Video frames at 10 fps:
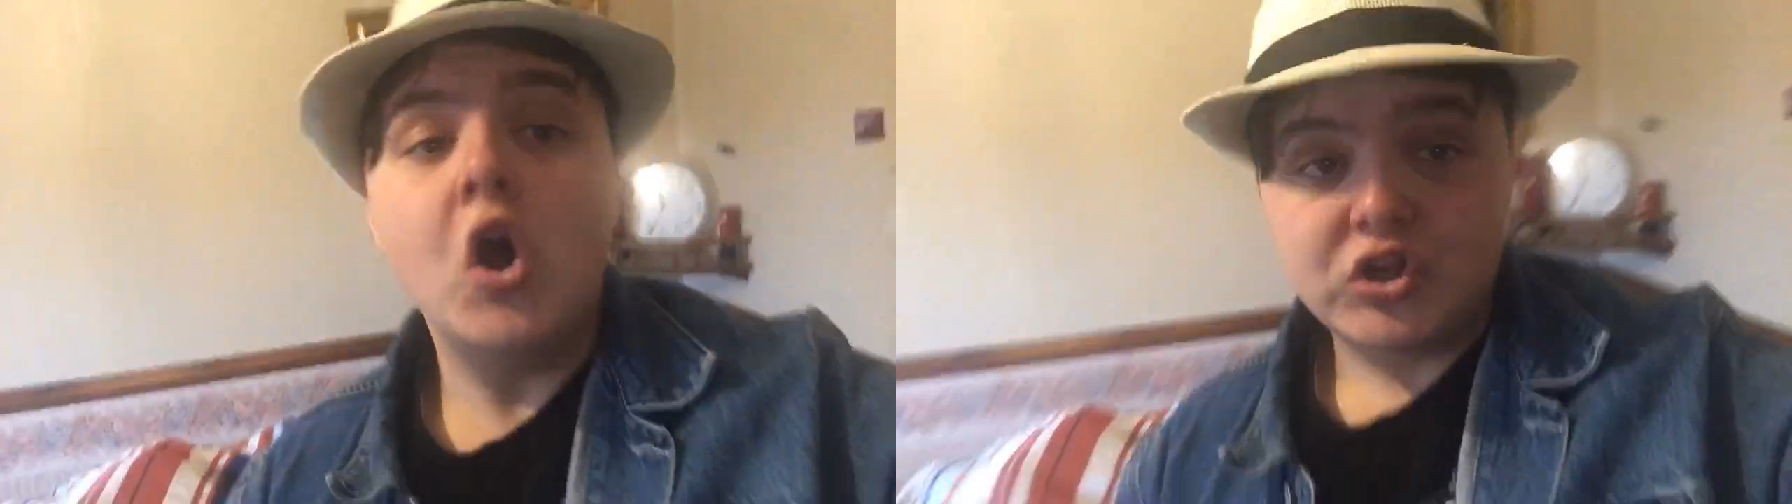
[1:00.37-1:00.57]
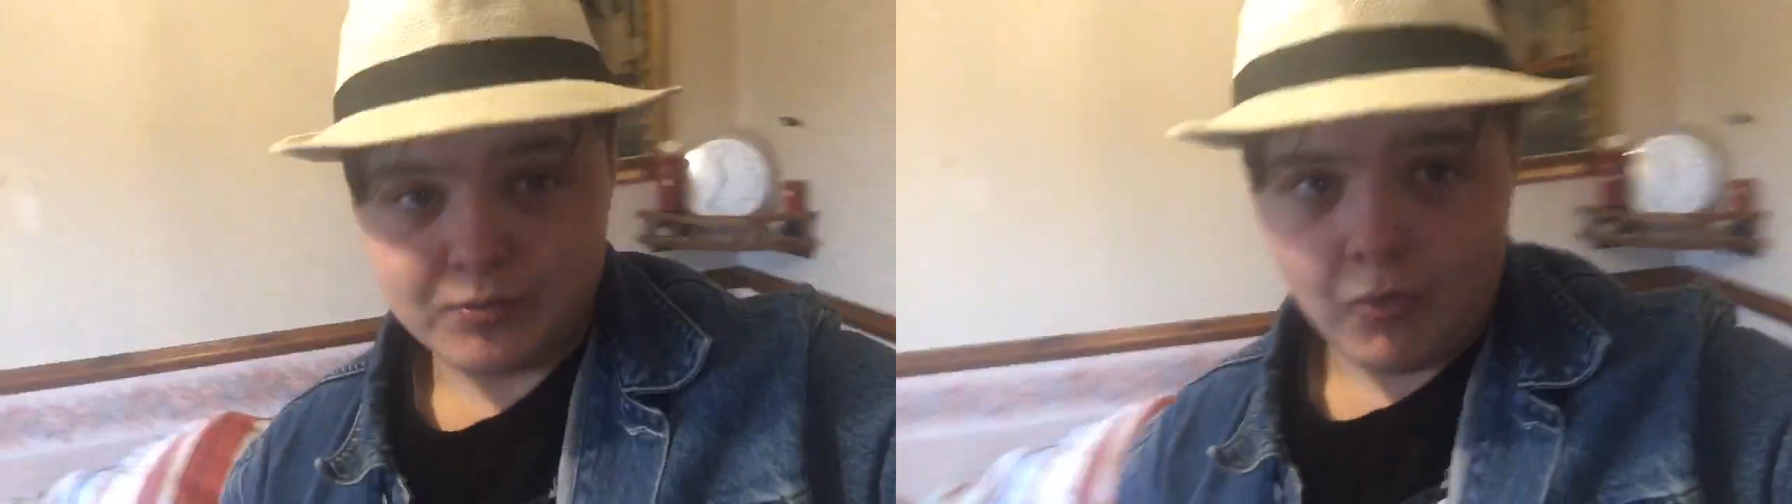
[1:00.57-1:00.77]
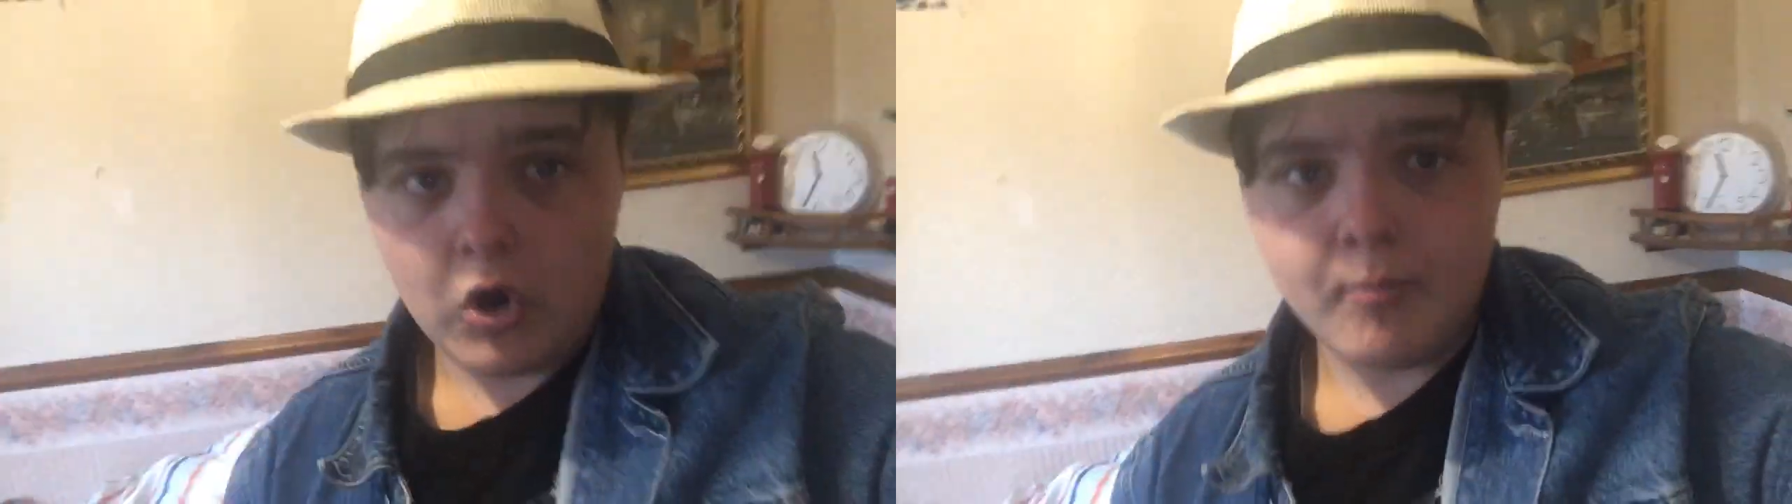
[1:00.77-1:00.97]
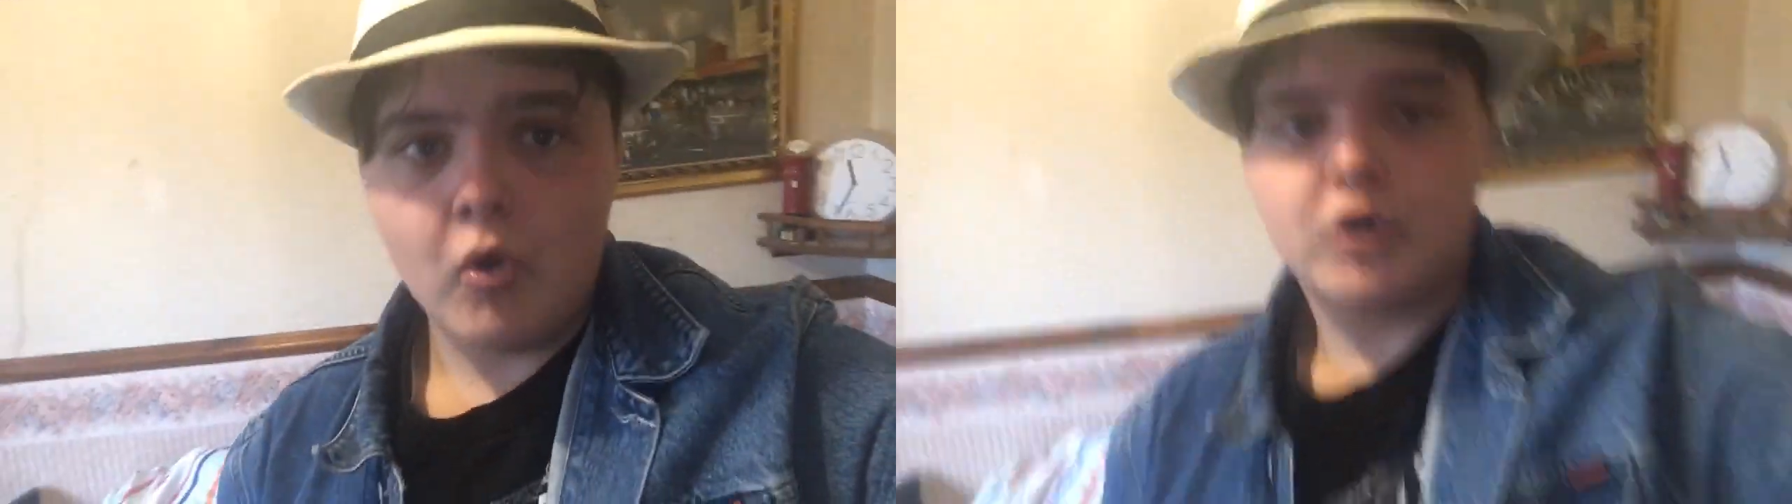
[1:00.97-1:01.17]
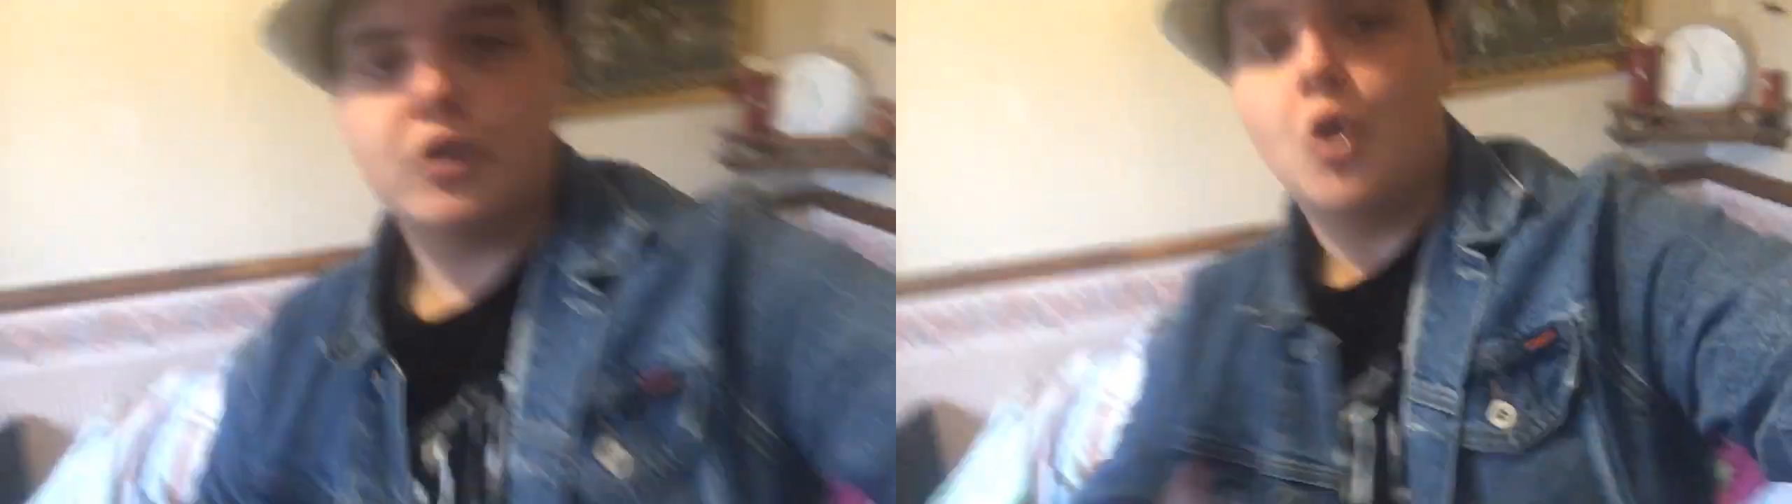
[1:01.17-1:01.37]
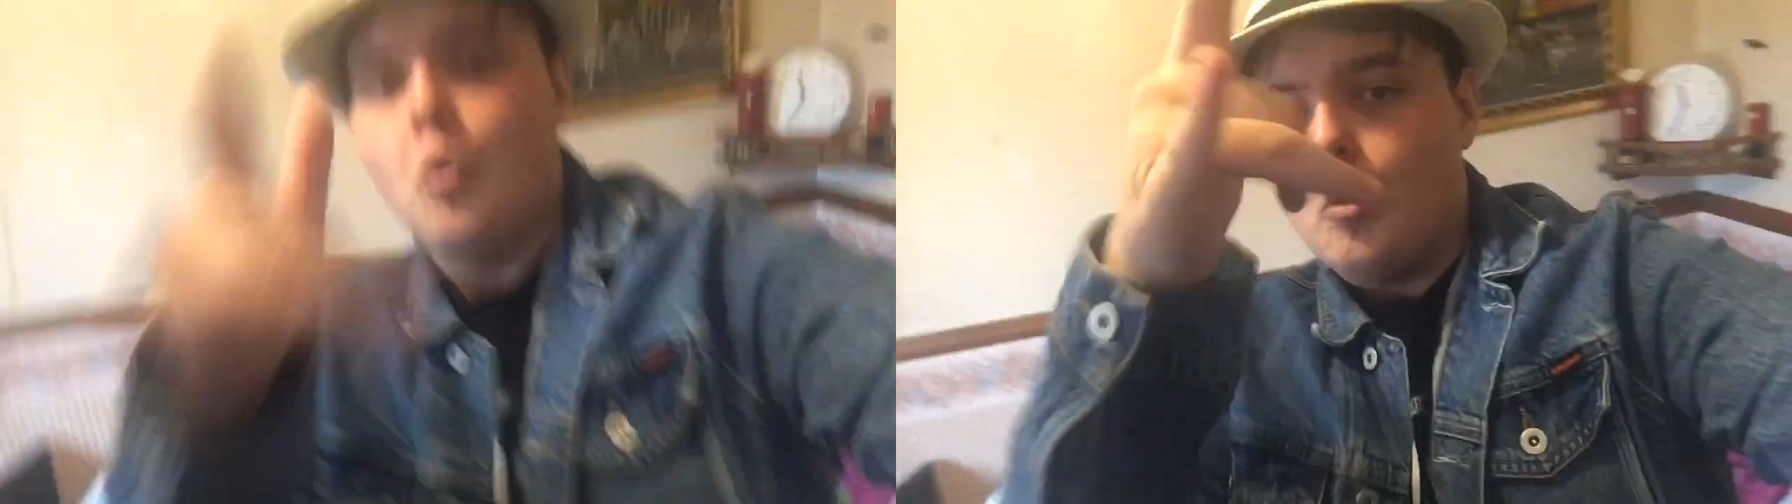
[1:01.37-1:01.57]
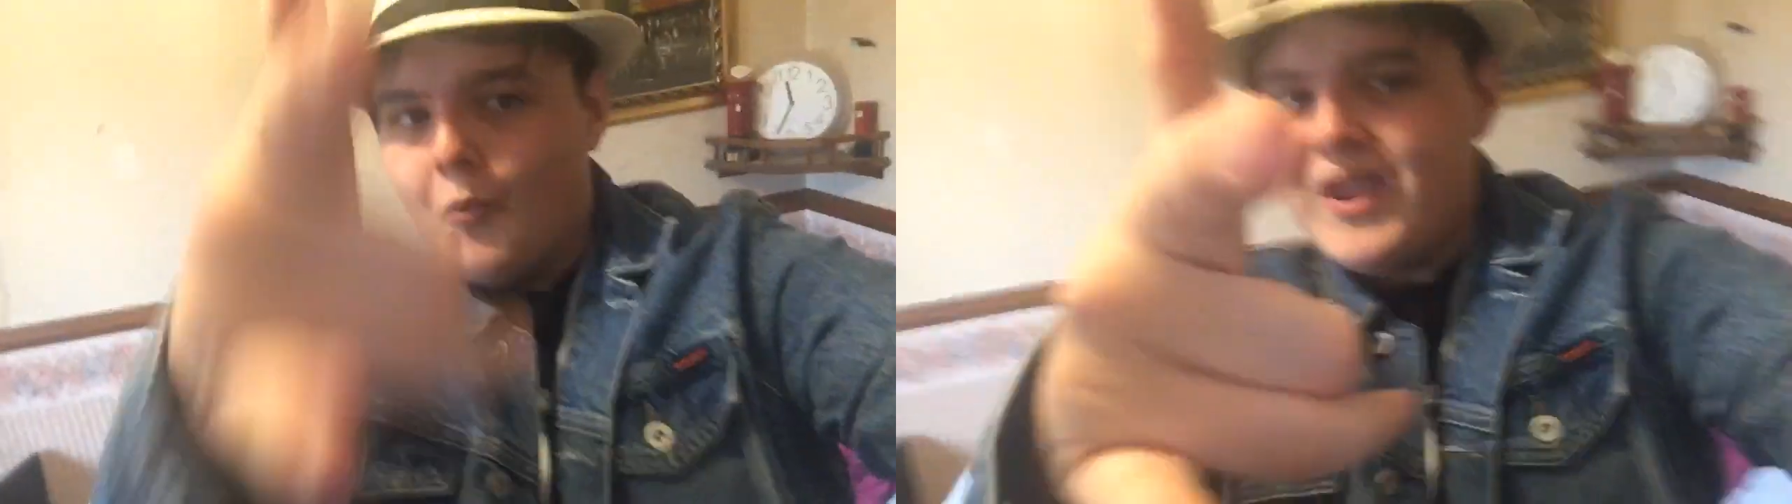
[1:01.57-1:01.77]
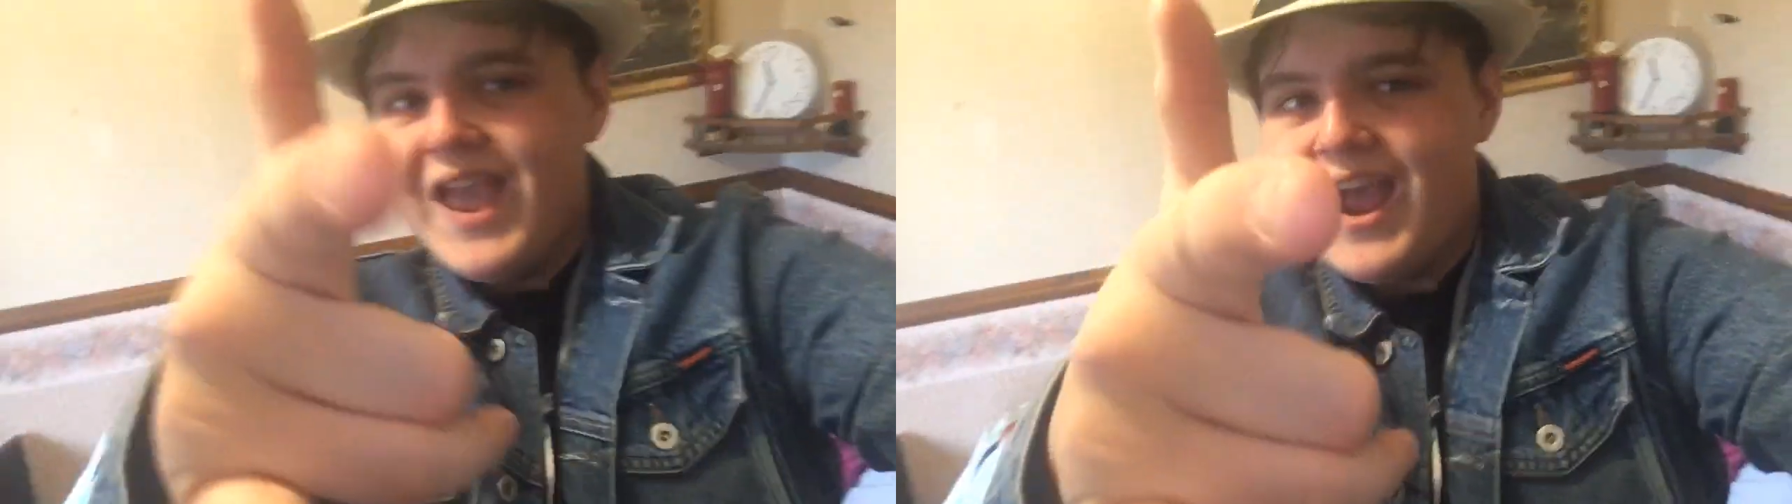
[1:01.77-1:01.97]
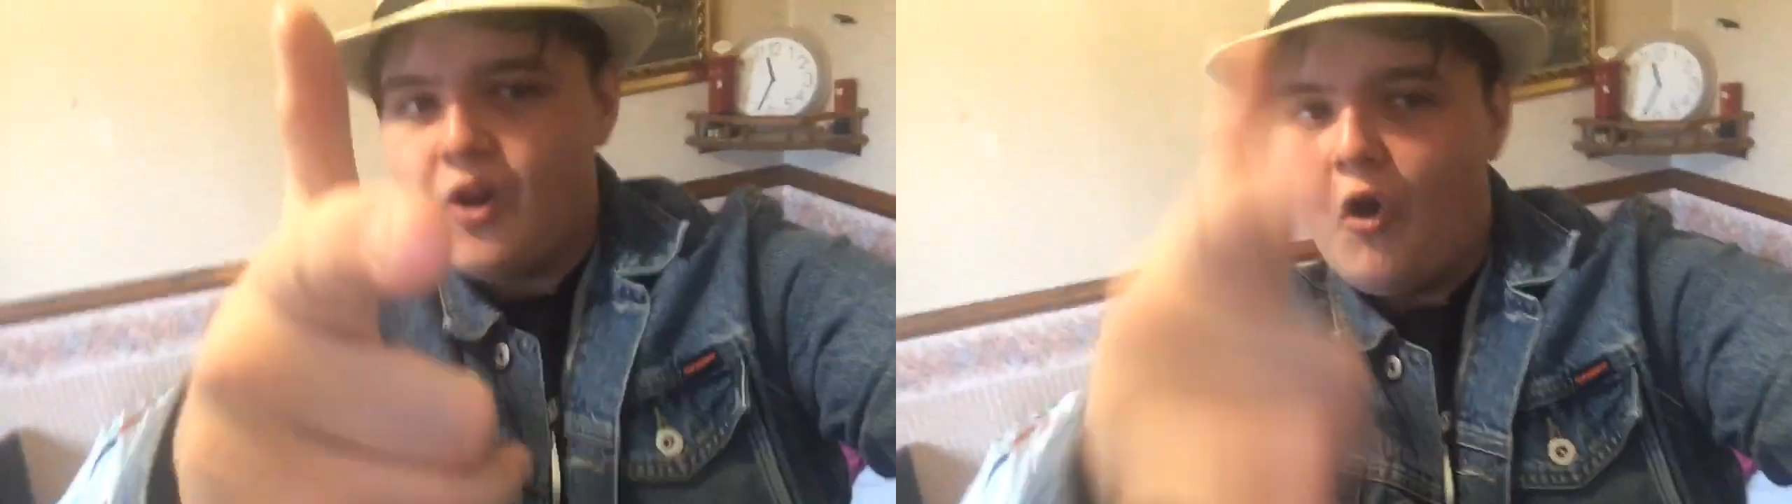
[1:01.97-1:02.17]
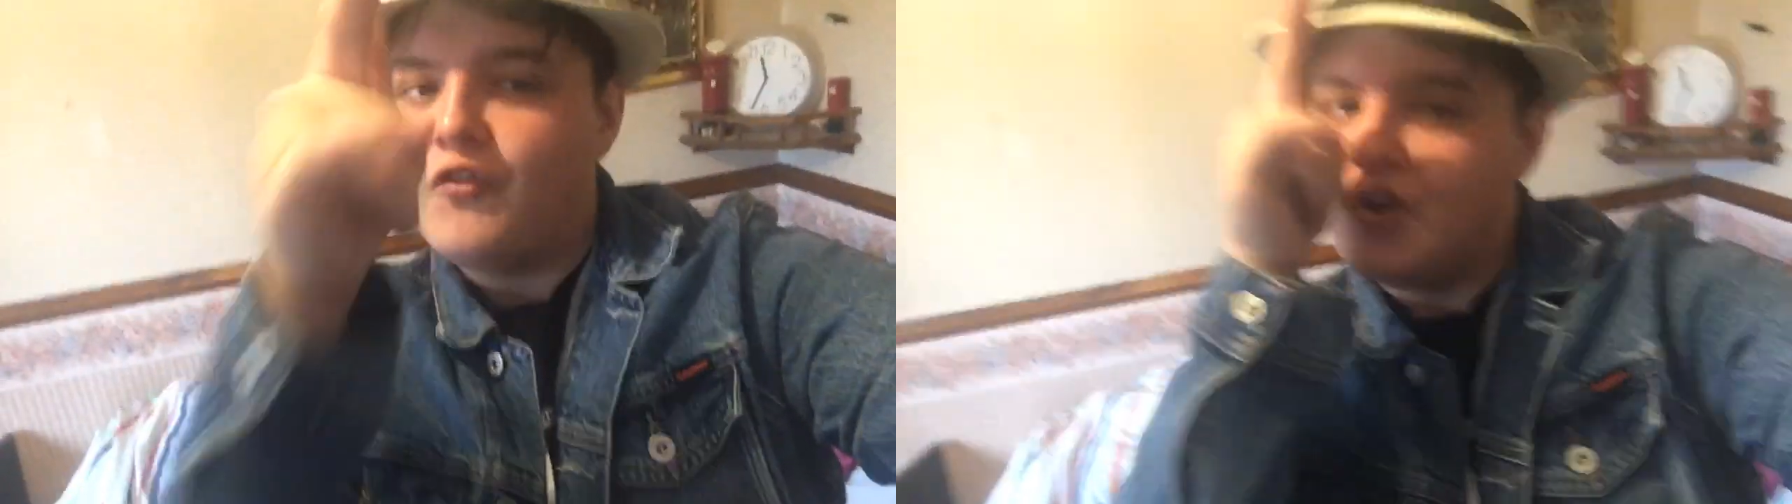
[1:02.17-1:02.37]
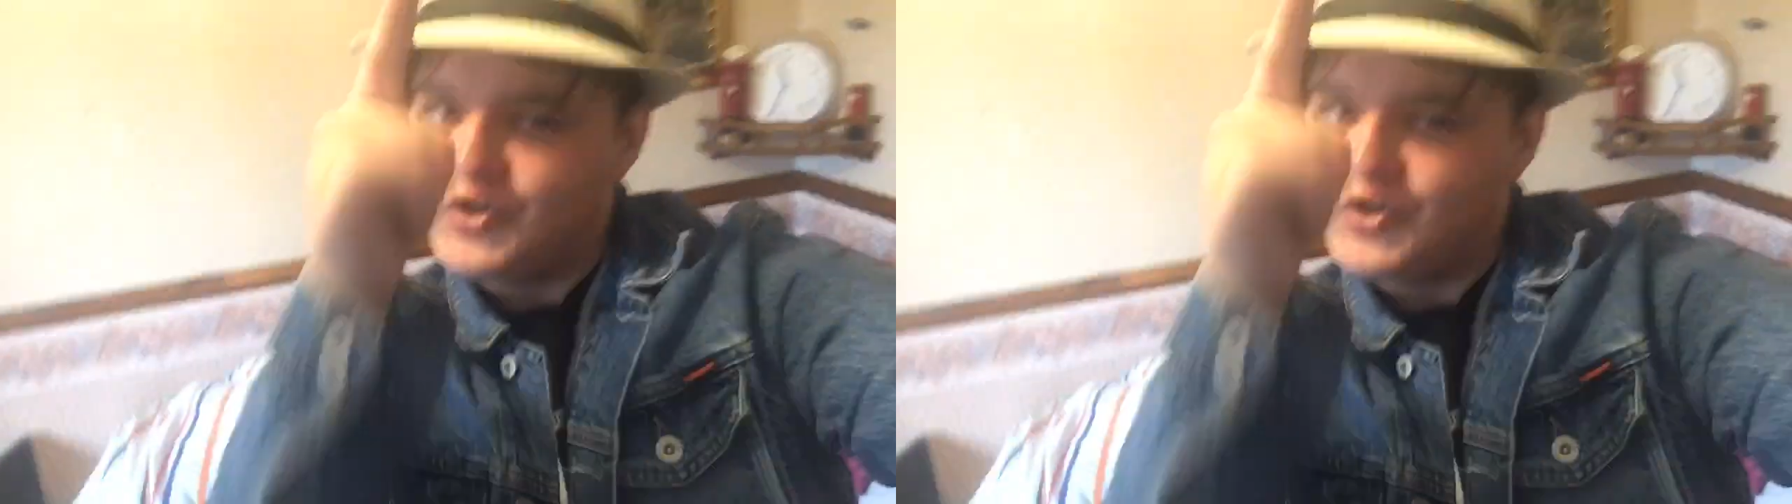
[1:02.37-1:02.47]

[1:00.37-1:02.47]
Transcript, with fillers: tomorrow morning when we head off